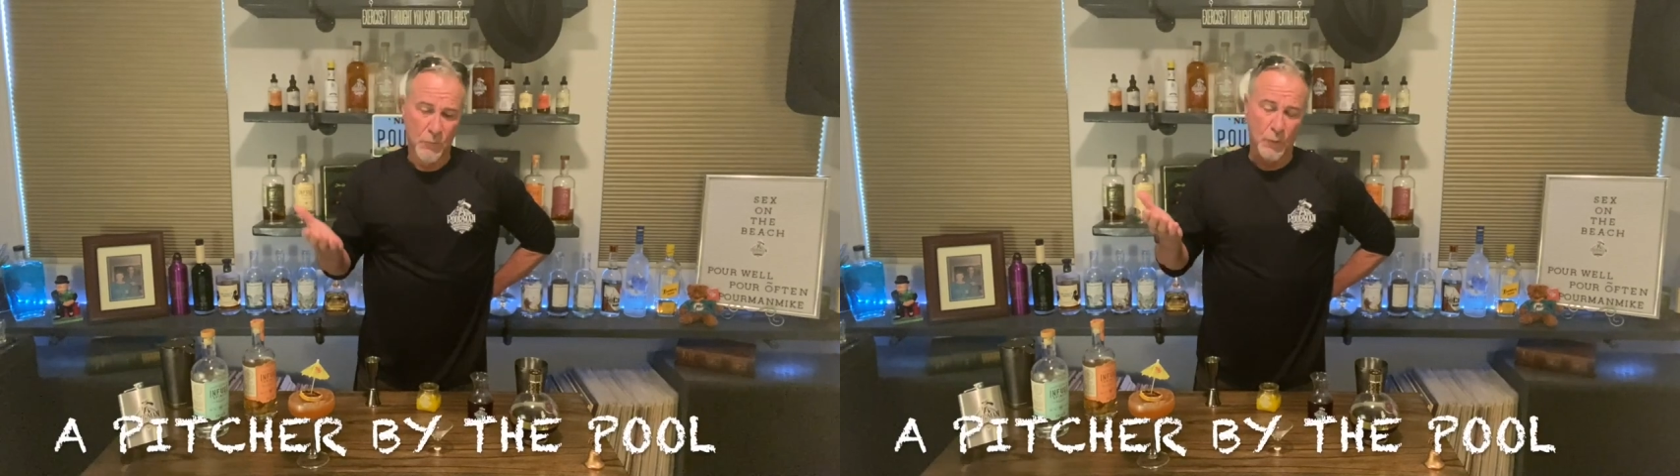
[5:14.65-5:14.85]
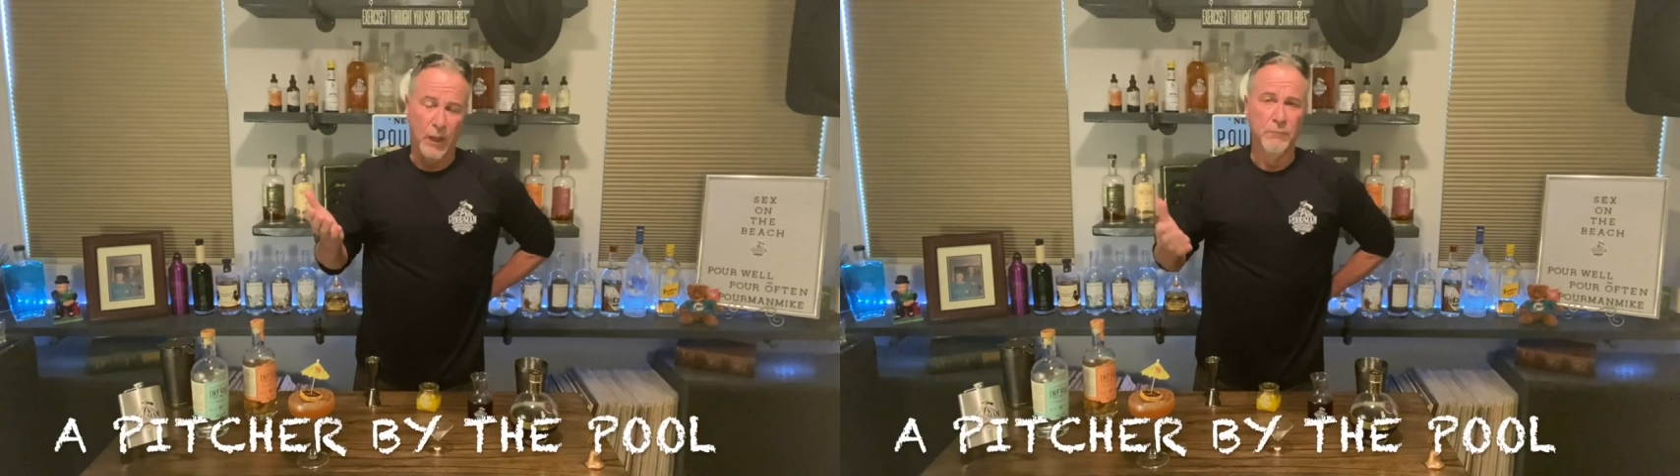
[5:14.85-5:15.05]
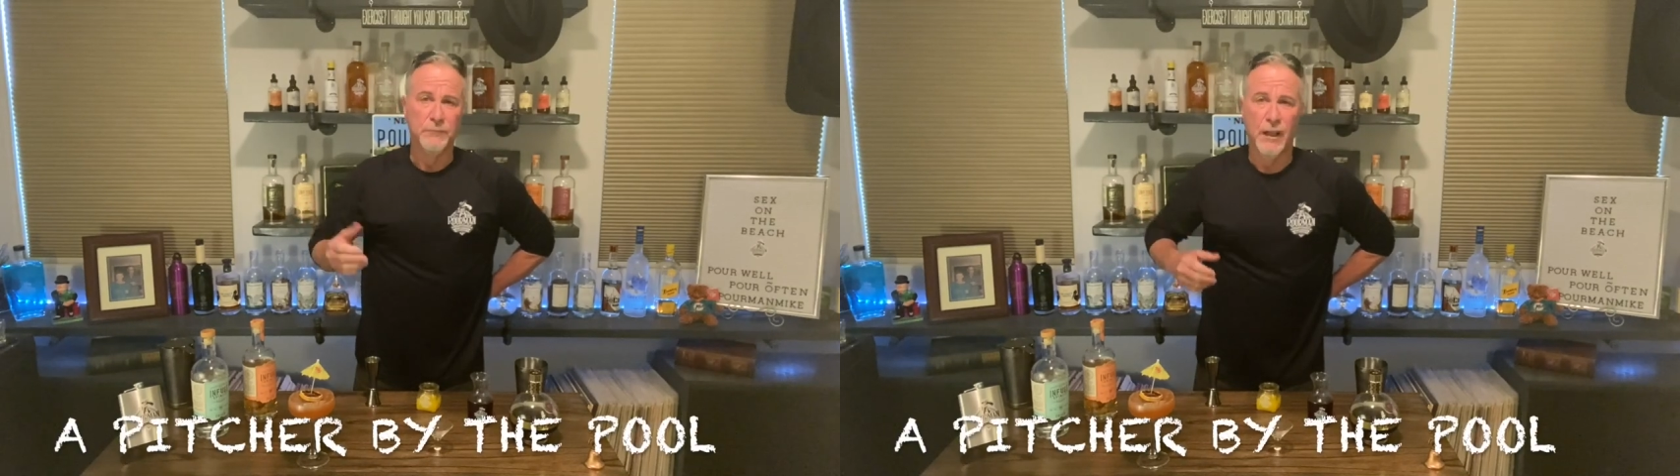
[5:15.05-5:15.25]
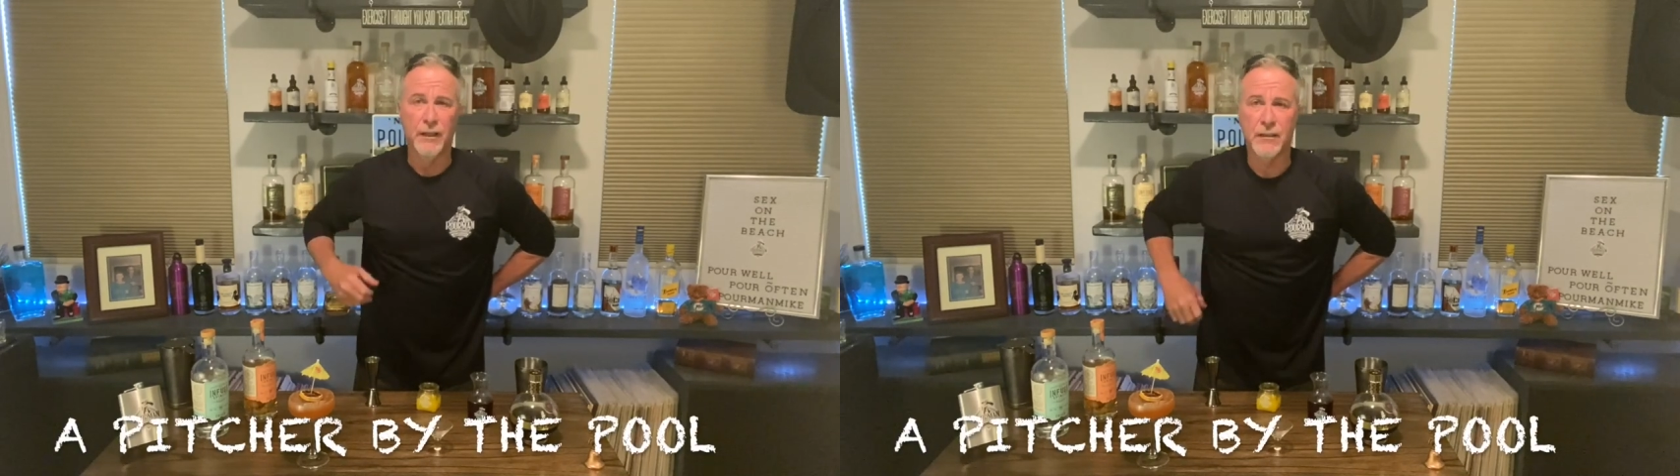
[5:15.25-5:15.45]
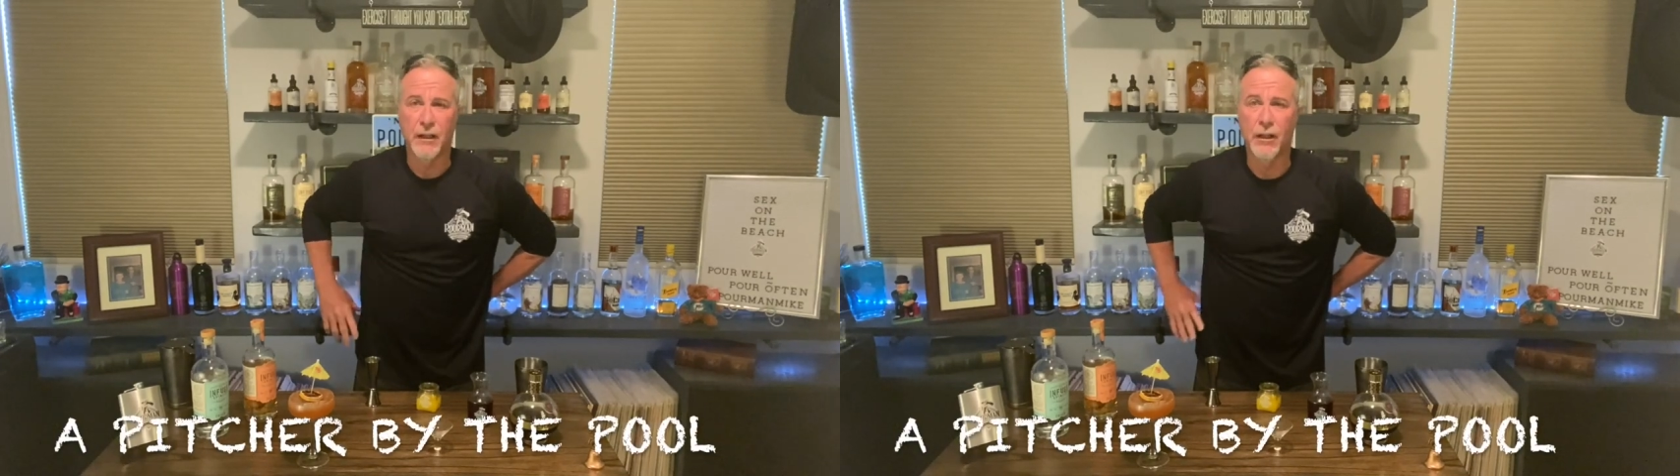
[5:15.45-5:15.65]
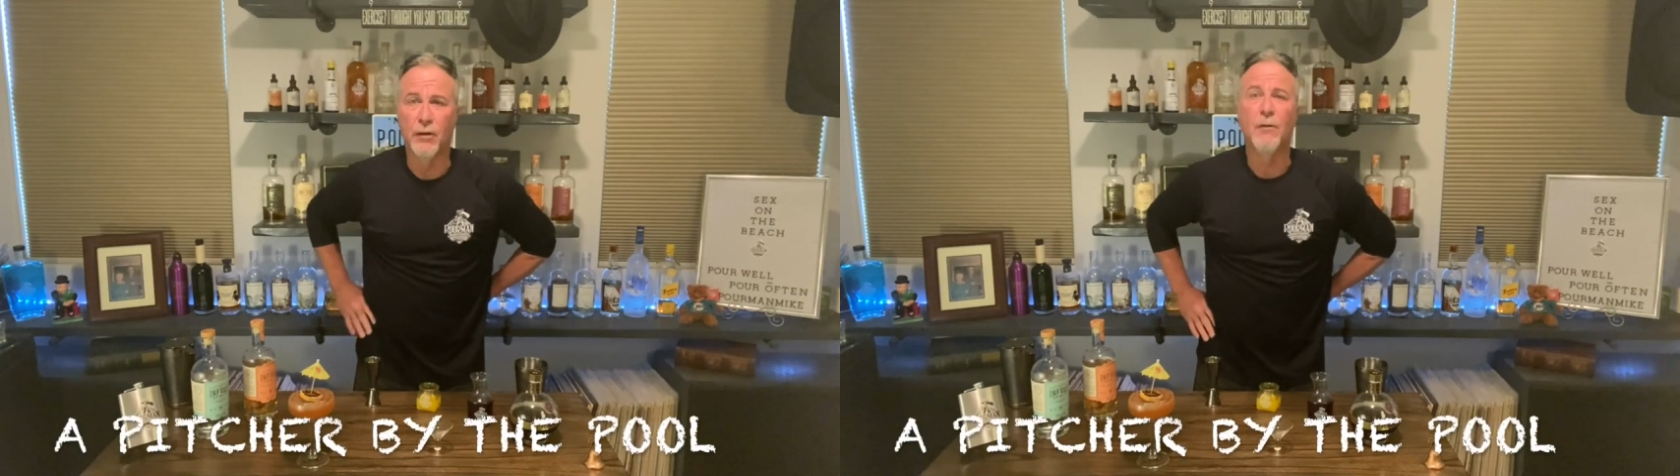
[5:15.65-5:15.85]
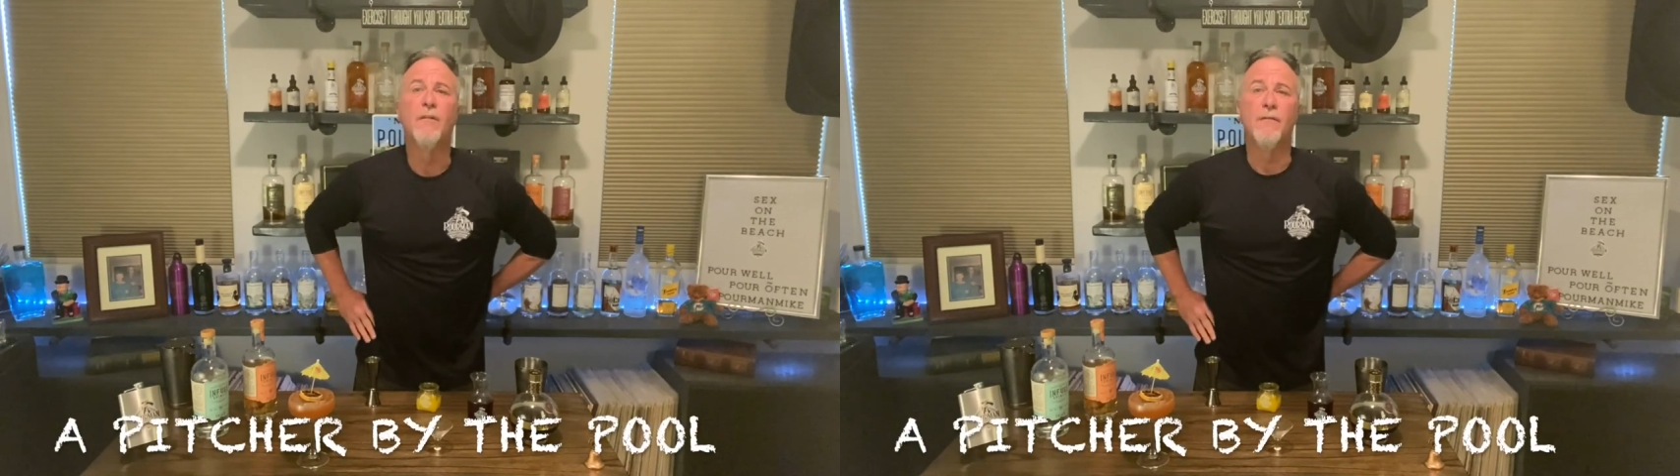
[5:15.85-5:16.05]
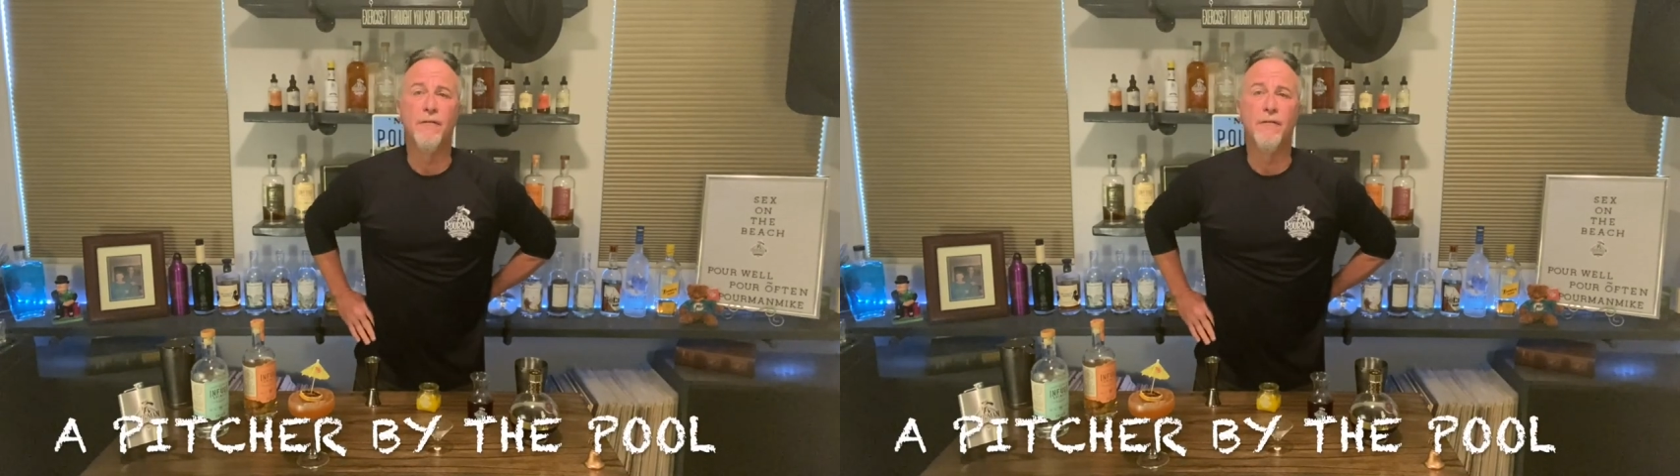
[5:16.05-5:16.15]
well, it's gonna go